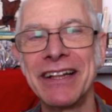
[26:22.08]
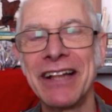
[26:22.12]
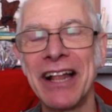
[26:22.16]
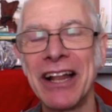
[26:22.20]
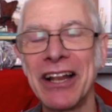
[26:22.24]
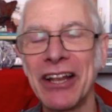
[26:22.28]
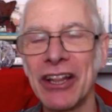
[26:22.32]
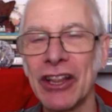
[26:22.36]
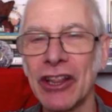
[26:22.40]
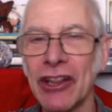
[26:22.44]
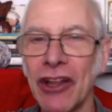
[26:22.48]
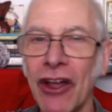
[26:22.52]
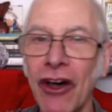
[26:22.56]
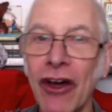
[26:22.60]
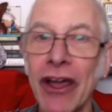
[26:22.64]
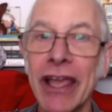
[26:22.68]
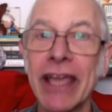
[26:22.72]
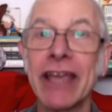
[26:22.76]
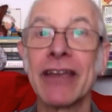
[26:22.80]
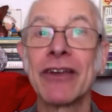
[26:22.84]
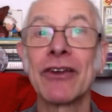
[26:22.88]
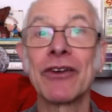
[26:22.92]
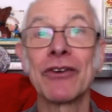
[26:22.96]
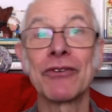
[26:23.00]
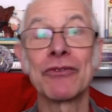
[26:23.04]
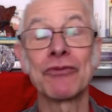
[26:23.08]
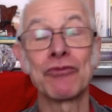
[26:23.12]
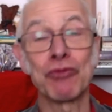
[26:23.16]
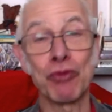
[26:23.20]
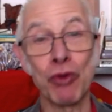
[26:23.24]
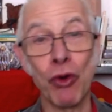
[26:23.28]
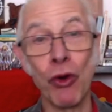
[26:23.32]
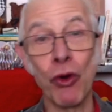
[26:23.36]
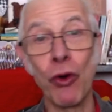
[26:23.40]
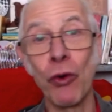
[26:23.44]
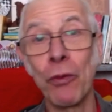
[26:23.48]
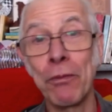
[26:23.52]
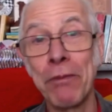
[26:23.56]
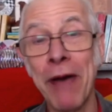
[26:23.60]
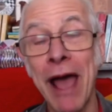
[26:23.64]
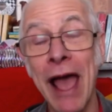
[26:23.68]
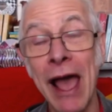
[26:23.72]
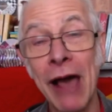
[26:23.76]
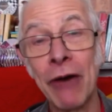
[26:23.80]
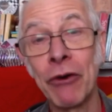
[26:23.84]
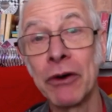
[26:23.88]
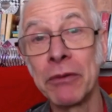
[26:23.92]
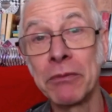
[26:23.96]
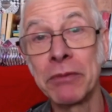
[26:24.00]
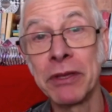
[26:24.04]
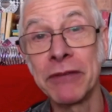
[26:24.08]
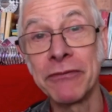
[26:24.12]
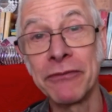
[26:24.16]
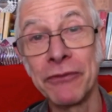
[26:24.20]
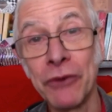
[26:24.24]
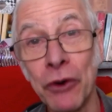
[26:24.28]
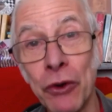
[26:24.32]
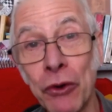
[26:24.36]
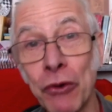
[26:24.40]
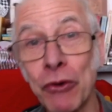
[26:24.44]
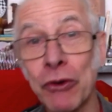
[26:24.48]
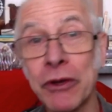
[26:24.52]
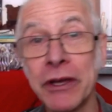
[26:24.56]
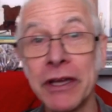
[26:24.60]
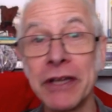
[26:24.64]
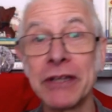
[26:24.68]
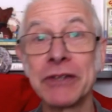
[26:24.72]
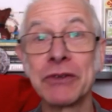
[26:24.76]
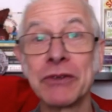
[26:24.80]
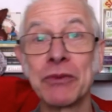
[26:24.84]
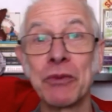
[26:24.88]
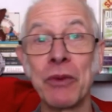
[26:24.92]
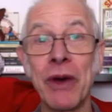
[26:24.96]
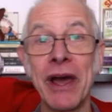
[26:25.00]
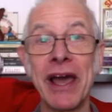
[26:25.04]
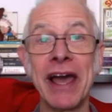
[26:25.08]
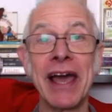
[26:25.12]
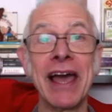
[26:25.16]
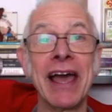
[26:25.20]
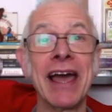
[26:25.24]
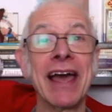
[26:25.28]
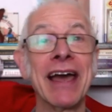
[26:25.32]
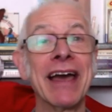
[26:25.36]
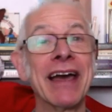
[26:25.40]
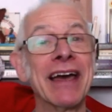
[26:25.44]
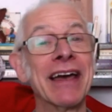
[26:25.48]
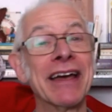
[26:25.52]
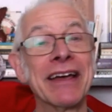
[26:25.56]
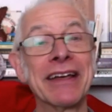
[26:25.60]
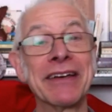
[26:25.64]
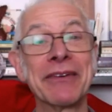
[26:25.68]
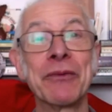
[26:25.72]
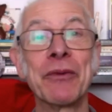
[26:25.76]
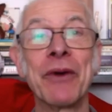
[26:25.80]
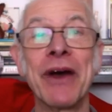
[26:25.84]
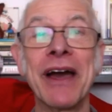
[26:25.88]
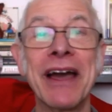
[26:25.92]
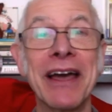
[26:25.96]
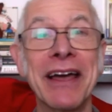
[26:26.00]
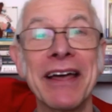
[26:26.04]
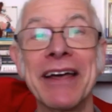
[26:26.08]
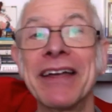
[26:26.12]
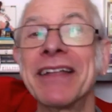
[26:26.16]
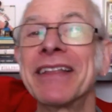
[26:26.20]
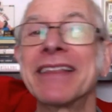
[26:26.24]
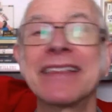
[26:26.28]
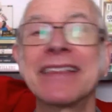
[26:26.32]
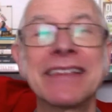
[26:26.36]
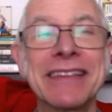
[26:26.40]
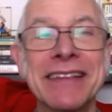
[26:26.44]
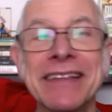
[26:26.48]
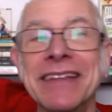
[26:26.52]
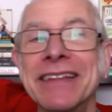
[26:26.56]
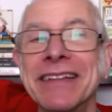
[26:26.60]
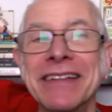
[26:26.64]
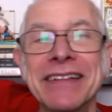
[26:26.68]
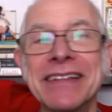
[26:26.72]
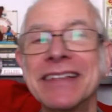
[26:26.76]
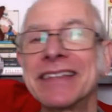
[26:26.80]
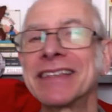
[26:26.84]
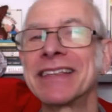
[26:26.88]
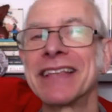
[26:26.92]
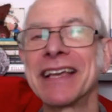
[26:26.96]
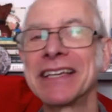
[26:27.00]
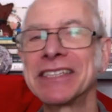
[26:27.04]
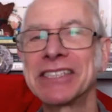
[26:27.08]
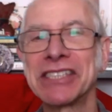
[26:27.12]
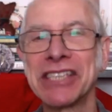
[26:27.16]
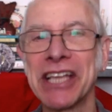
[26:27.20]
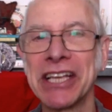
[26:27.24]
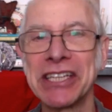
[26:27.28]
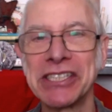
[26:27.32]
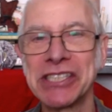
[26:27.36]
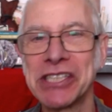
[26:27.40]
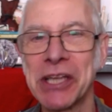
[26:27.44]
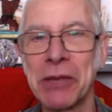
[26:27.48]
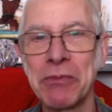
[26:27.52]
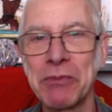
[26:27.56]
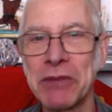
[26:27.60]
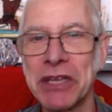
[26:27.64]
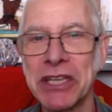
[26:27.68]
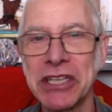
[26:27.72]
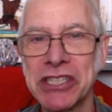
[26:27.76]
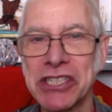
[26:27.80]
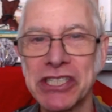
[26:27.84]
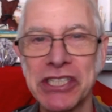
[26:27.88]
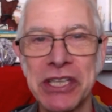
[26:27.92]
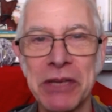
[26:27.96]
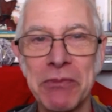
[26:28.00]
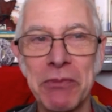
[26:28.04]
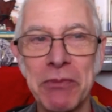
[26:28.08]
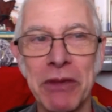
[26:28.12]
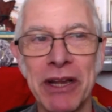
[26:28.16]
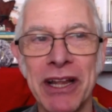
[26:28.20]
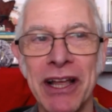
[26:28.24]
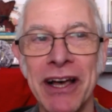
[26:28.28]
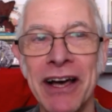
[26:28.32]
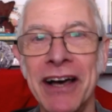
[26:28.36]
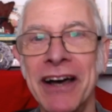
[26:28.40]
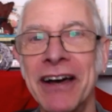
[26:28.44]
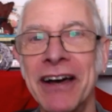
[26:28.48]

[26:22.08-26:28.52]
like Raw Power before it, where they say something similar,